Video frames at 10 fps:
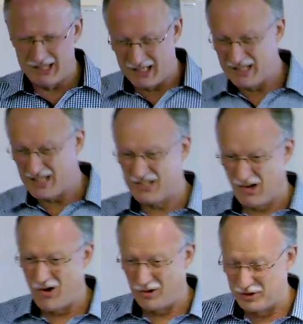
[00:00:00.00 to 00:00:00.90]
into, because this is
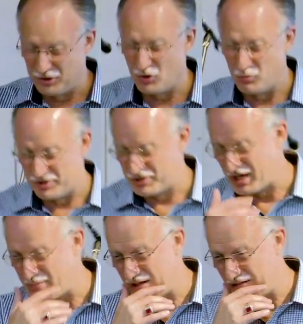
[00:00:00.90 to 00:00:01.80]
all to do with the
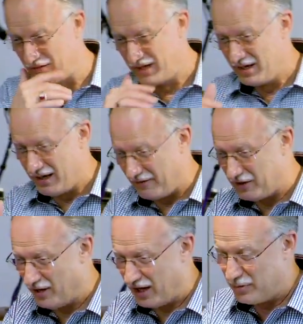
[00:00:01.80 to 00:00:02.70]
subject of, of
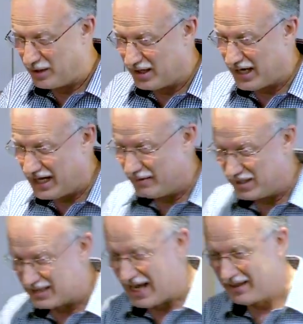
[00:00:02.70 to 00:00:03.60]
developing a kingdom
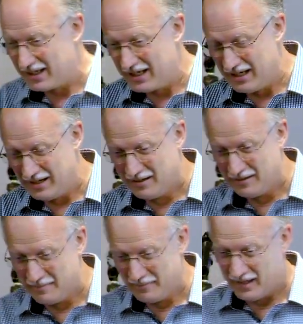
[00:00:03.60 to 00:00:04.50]
mentality.
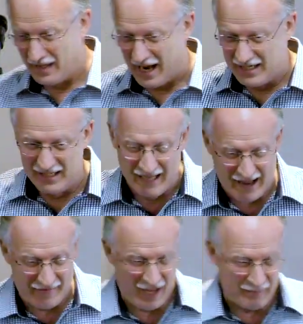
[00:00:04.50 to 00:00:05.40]
I didn't
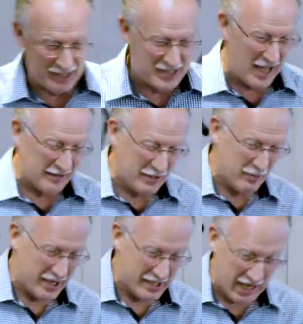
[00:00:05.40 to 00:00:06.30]
have that mentality when I